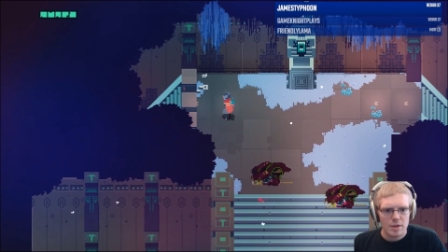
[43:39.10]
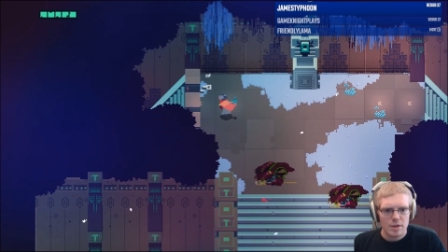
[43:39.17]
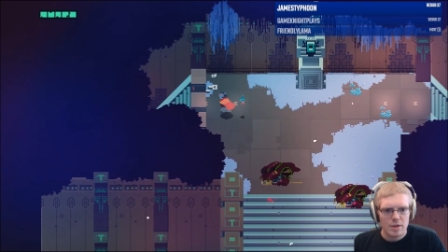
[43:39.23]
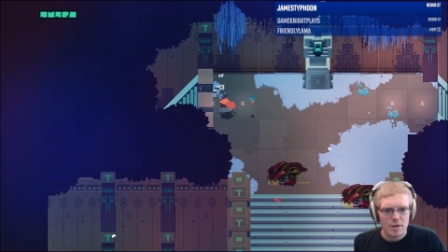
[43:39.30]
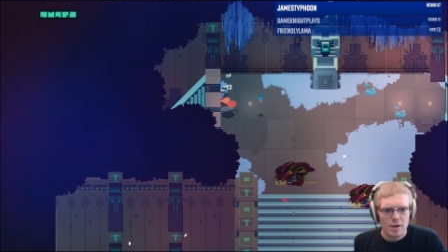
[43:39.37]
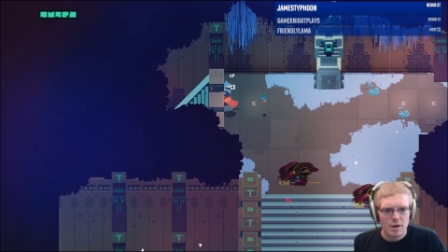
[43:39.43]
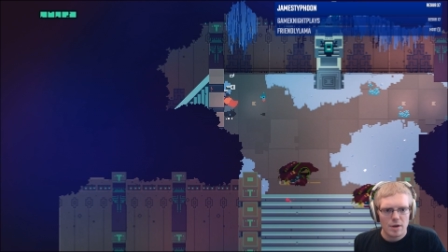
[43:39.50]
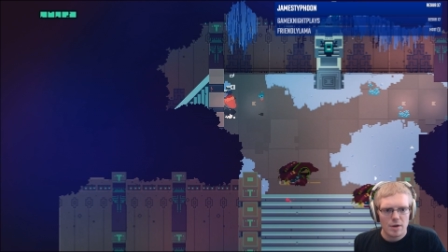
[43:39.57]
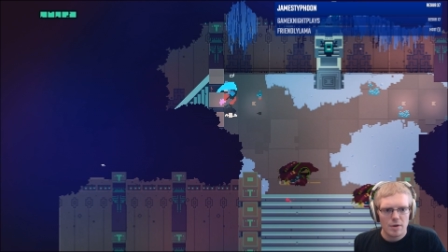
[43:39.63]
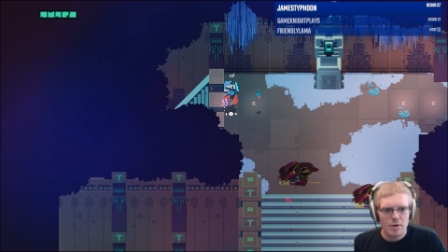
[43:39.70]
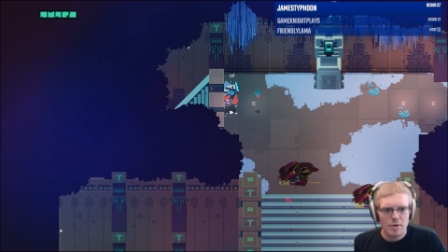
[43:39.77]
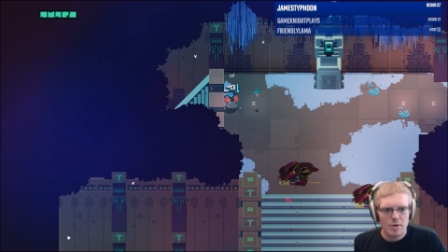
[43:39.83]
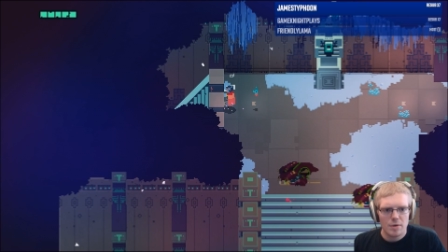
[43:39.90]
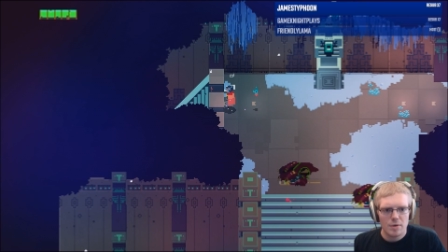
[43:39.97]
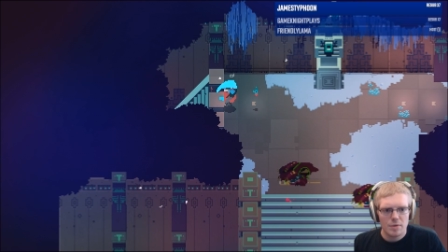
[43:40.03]
So
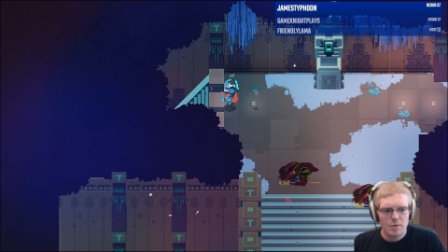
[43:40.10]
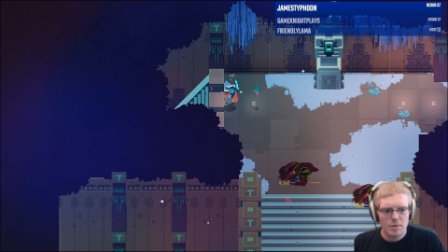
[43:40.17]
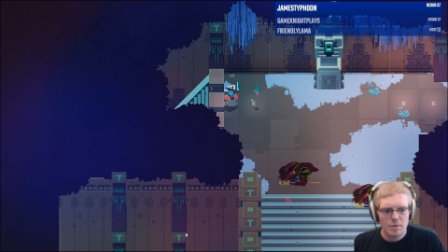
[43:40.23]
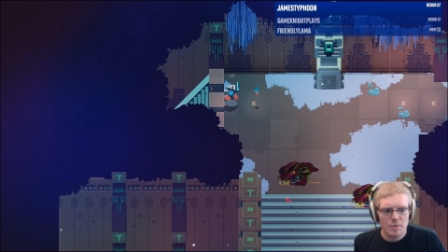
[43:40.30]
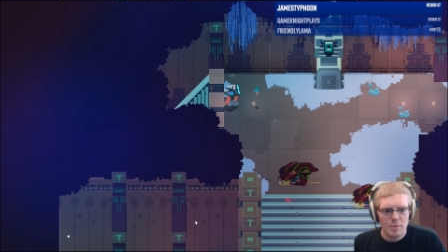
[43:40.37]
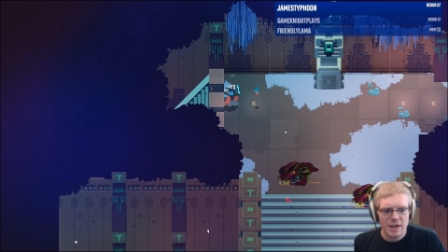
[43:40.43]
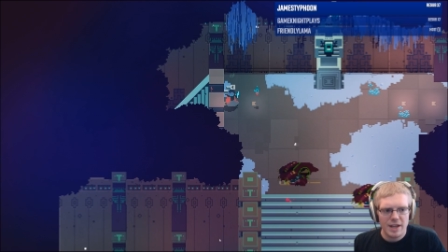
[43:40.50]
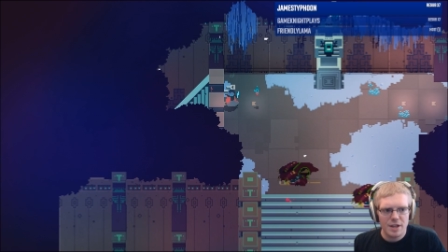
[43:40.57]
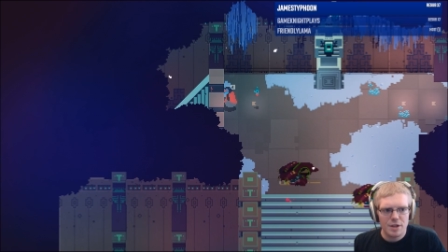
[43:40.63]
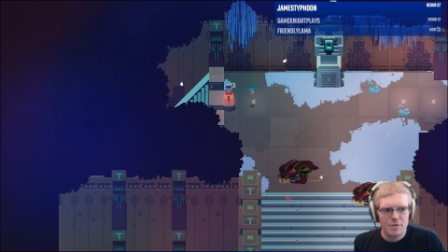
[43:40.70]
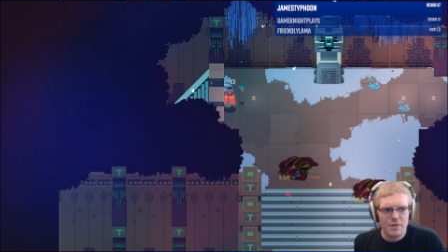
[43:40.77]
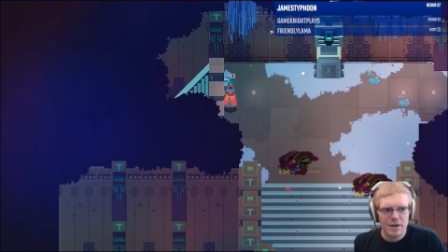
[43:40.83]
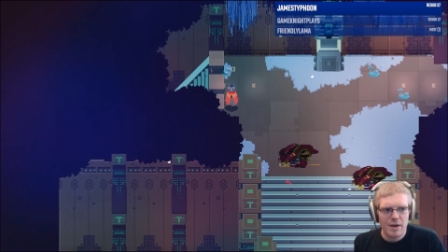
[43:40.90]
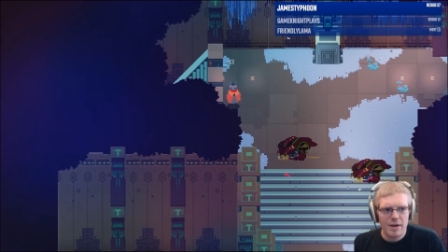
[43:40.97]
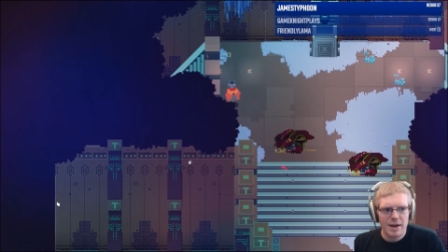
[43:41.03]
we need to
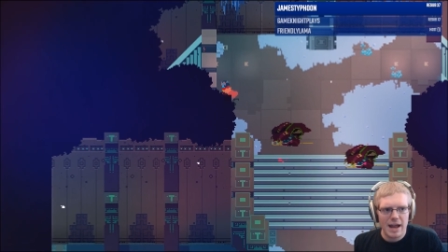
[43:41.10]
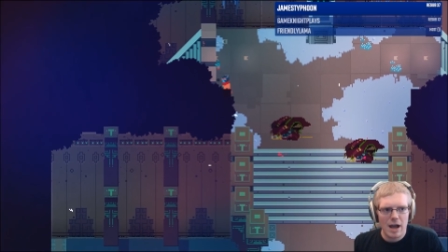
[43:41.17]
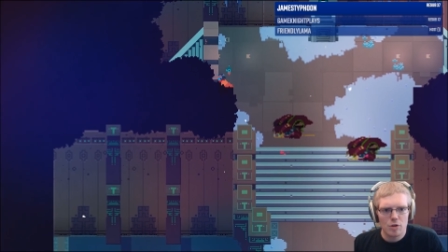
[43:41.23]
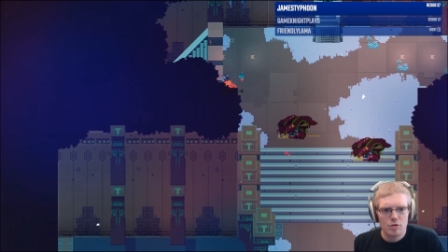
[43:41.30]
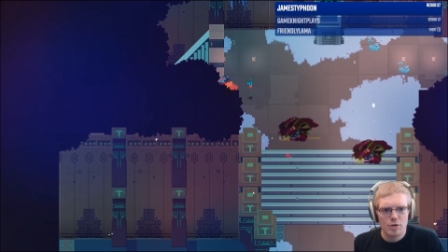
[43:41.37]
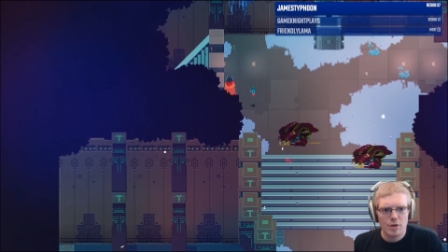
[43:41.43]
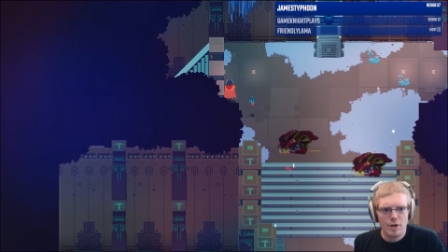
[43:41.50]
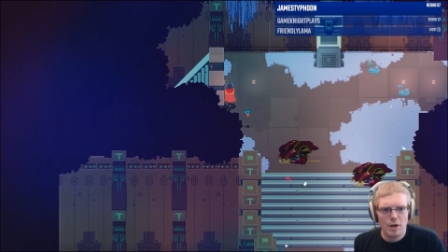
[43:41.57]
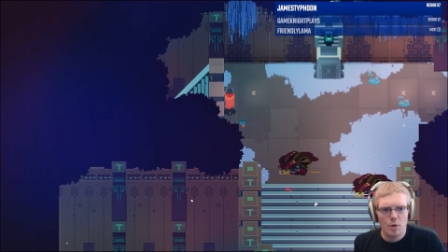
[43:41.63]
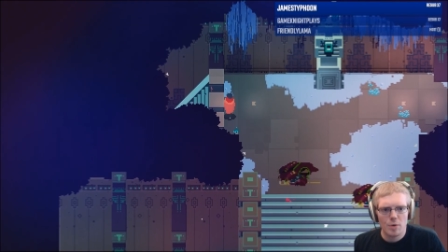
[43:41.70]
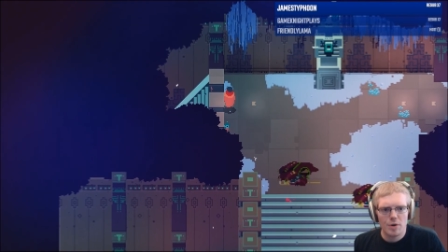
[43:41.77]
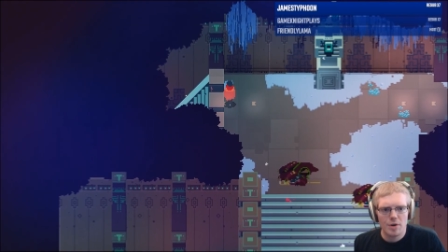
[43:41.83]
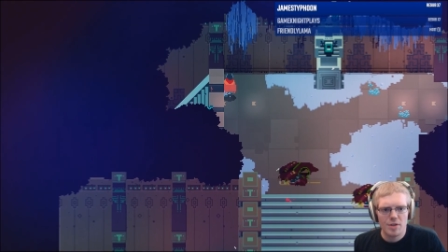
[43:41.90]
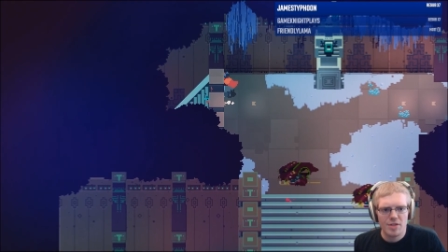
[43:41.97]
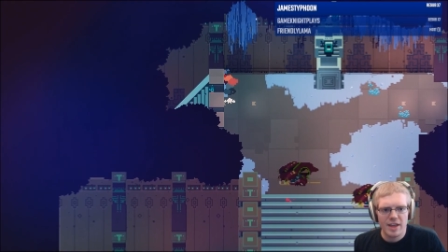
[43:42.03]
figure out how to
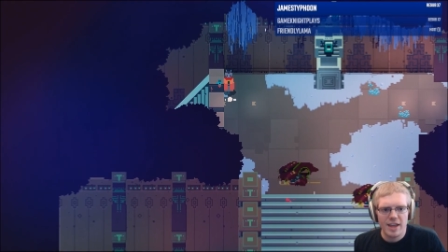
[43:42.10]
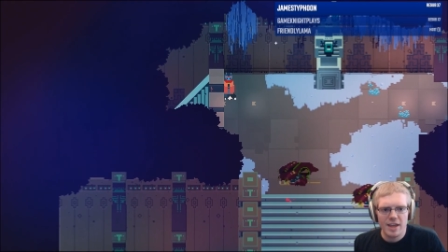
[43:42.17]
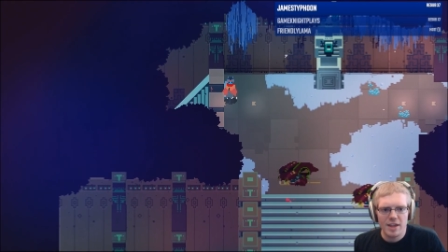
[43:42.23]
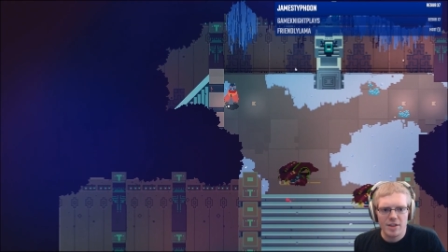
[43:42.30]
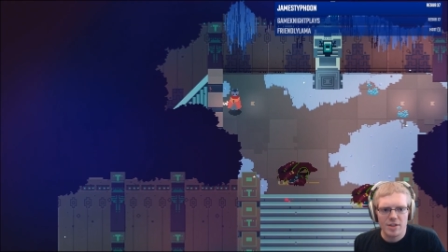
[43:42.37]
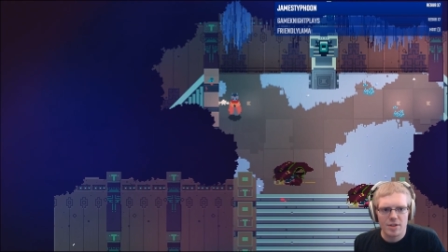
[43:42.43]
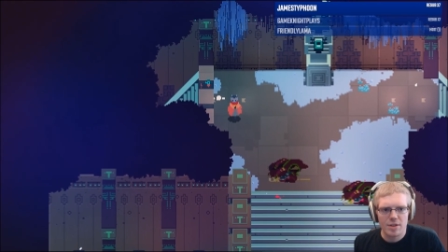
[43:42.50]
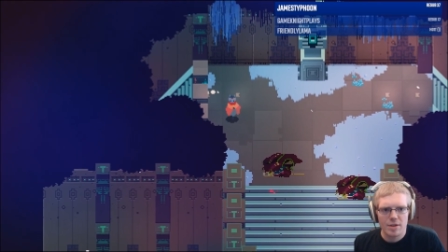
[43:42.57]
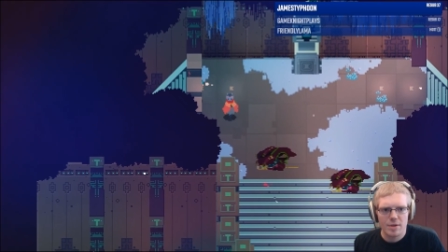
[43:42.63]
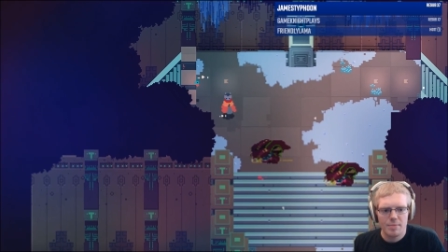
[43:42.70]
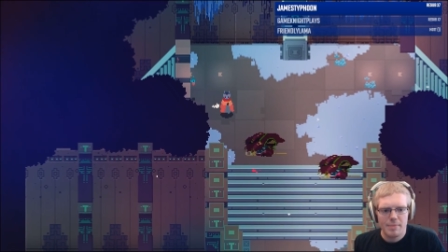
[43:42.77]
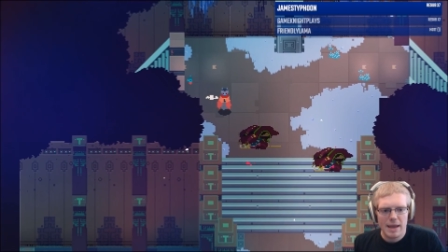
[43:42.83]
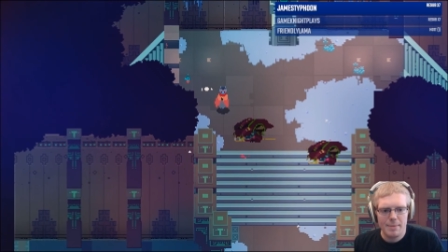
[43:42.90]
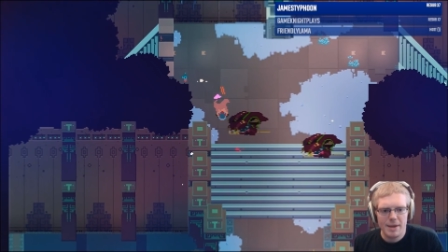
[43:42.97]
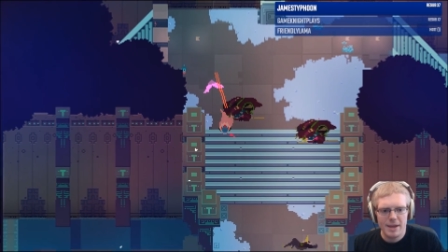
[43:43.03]
lower these,
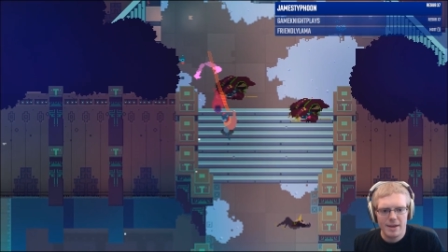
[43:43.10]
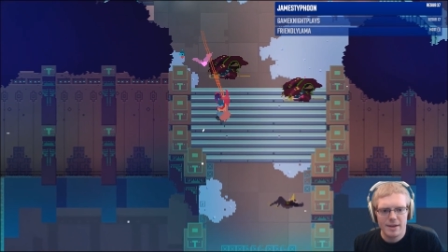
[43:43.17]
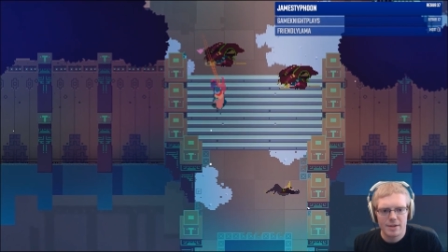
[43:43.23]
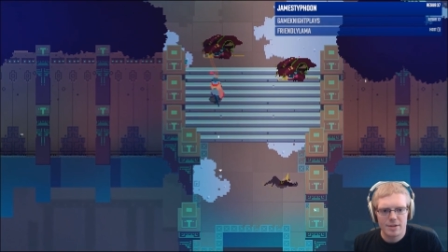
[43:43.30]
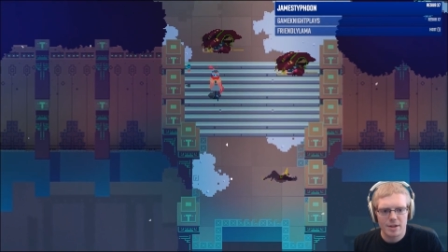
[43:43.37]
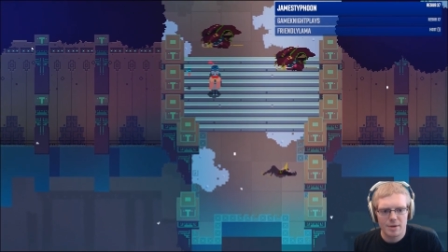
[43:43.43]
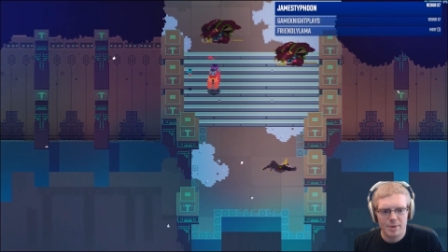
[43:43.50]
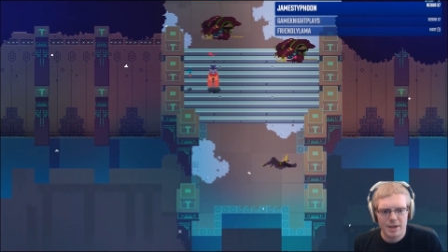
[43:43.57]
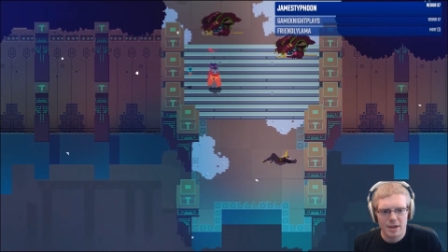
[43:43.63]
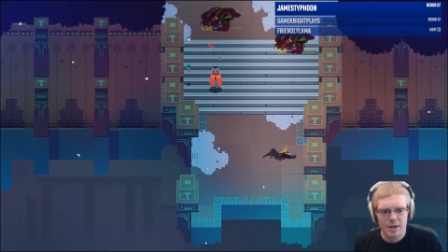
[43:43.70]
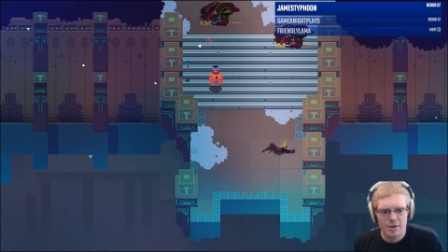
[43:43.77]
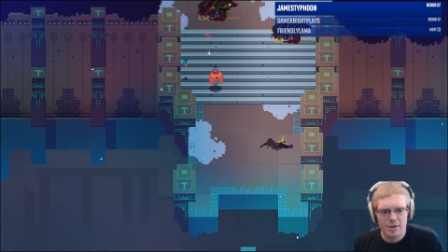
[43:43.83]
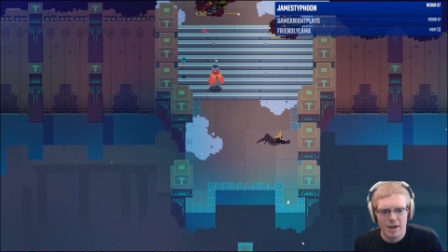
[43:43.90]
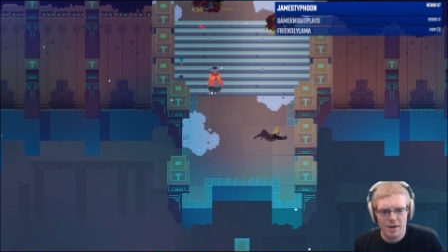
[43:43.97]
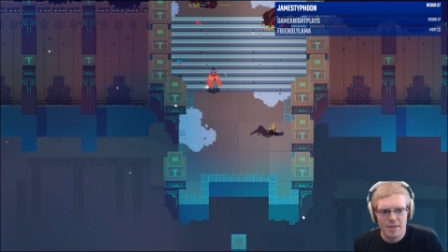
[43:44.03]
maybe, so we can
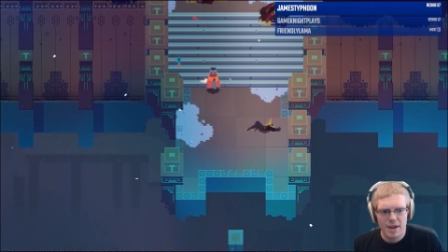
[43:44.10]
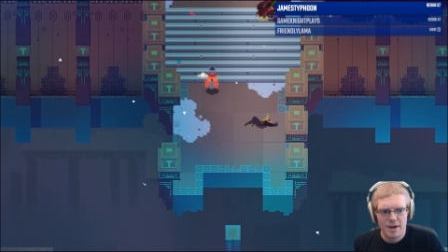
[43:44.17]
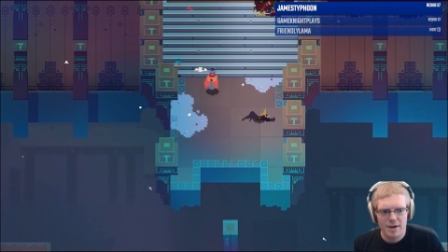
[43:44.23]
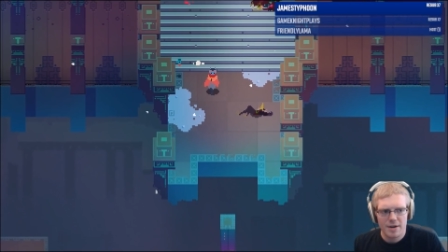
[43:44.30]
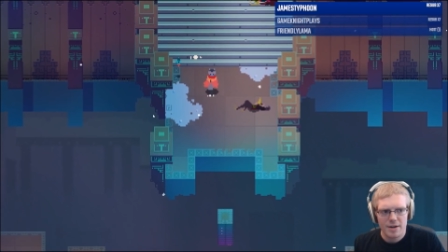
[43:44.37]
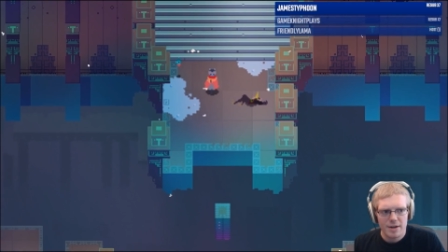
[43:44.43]
go down there.